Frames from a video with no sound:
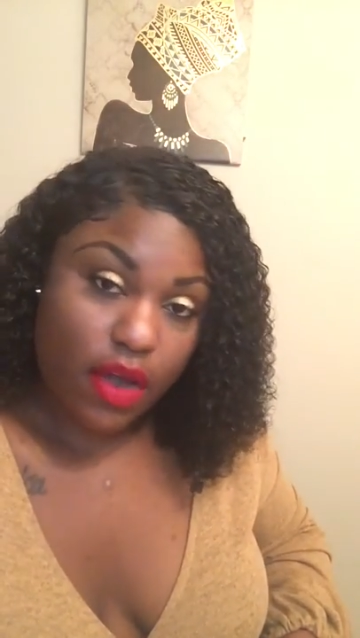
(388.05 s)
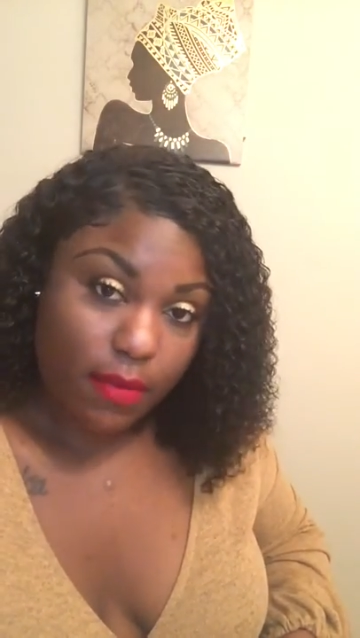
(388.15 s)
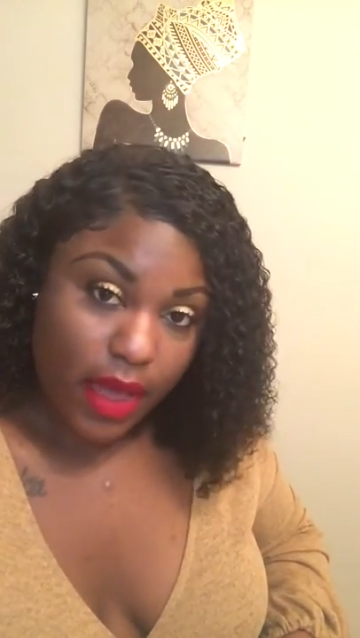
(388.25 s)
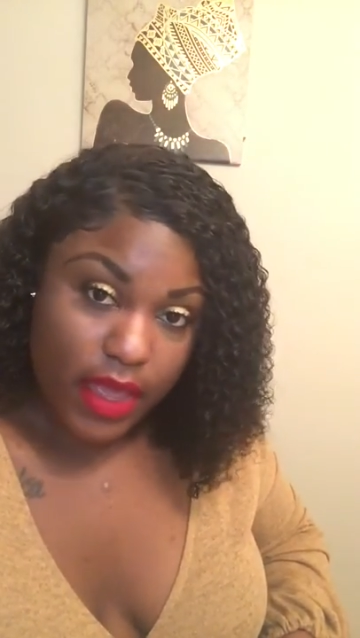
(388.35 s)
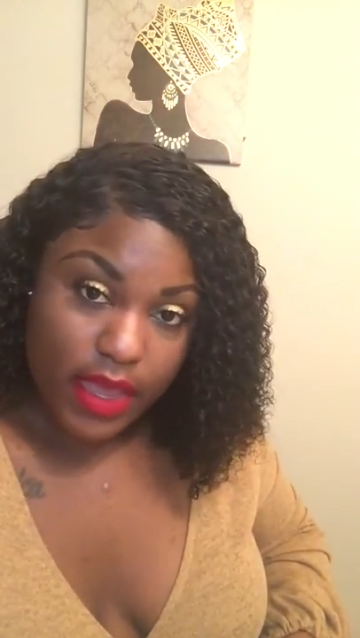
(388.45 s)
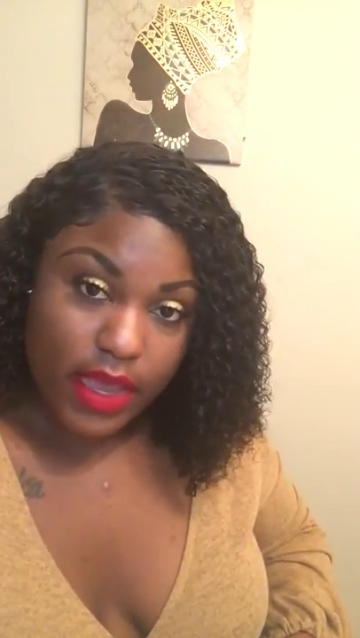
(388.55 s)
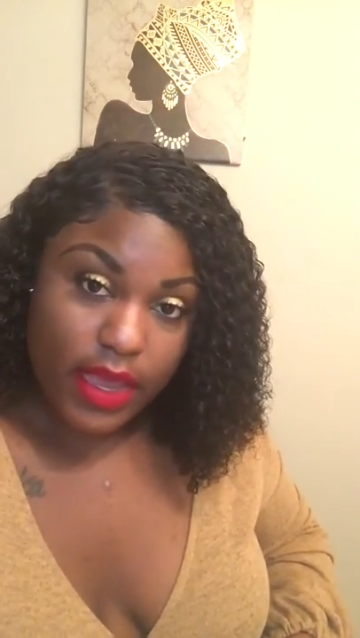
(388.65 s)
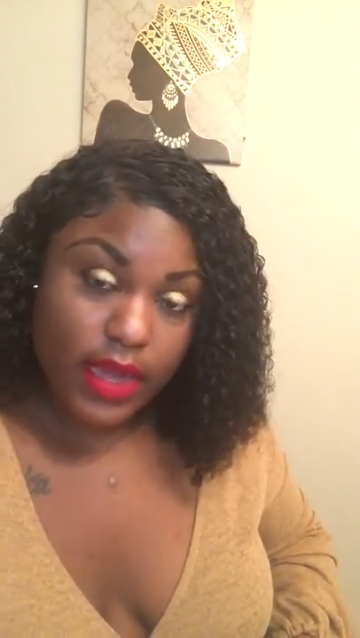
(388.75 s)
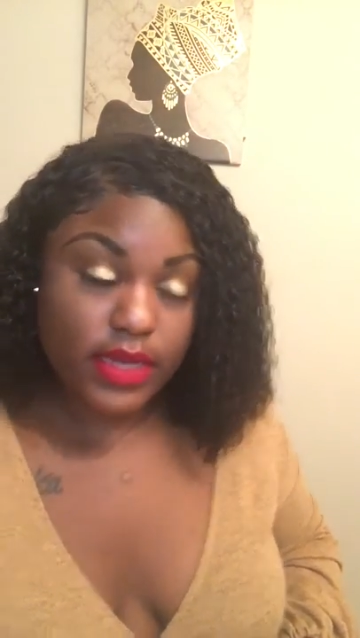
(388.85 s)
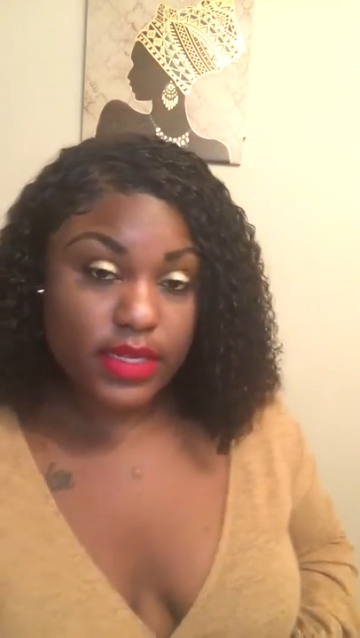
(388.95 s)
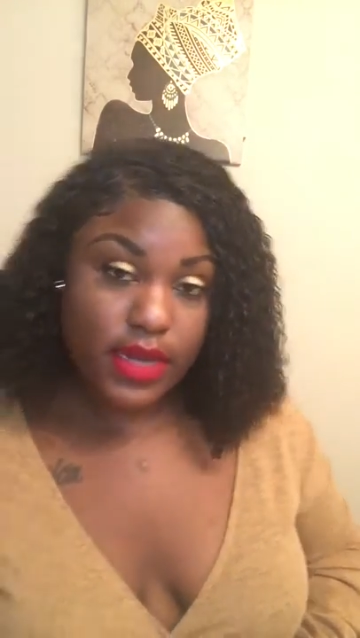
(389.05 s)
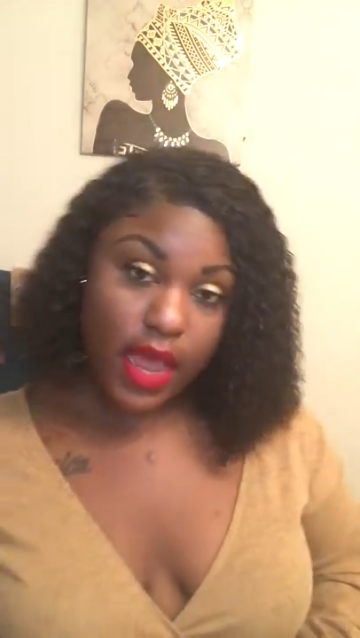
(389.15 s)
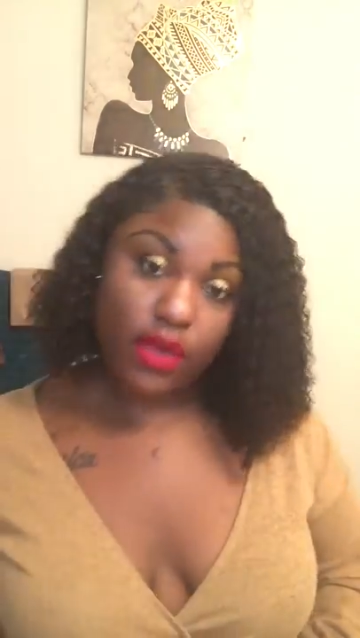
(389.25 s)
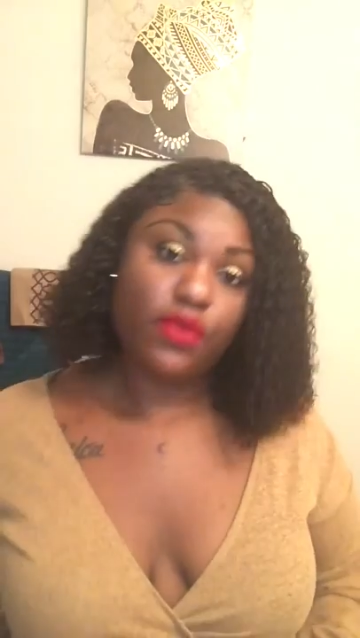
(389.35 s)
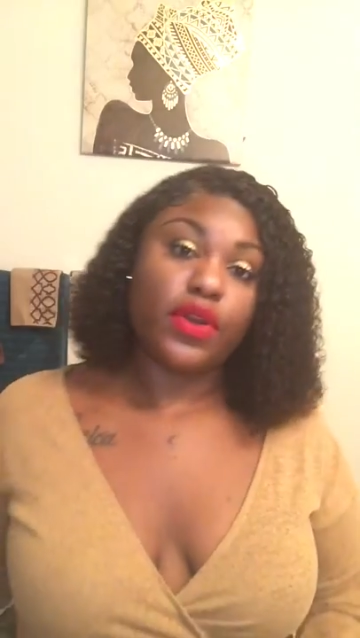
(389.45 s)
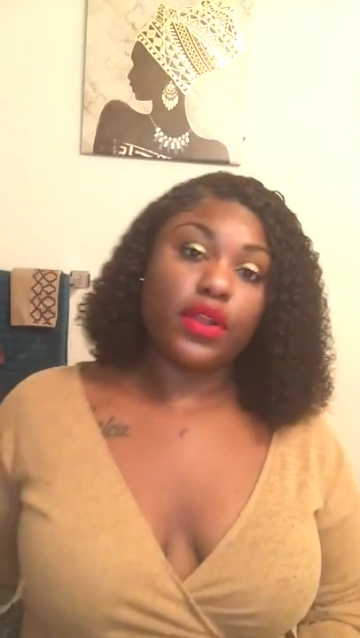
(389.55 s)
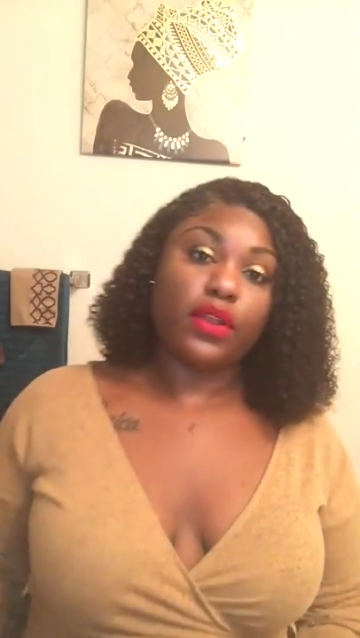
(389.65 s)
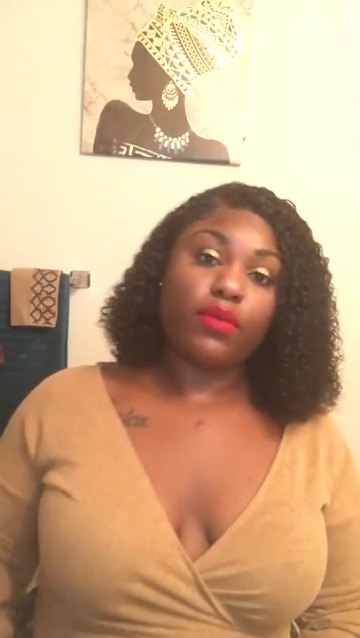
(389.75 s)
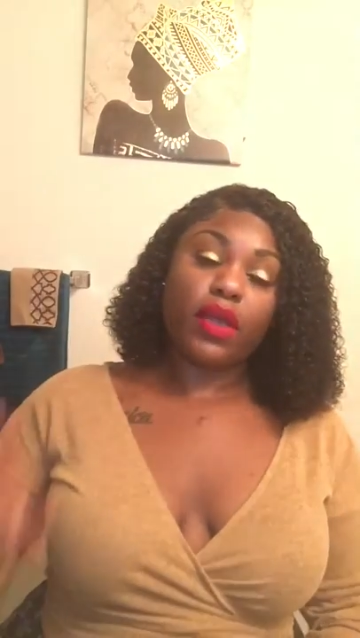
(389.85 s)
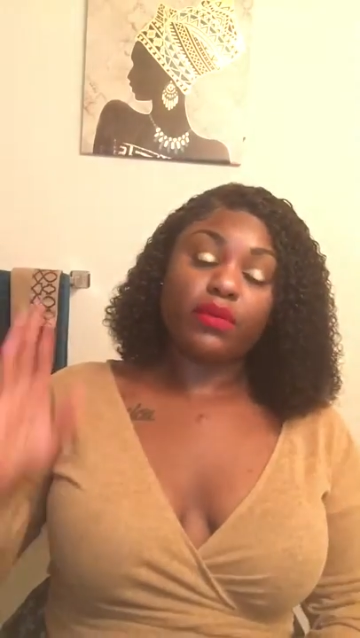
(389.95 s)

on my head and it's not going anywhere,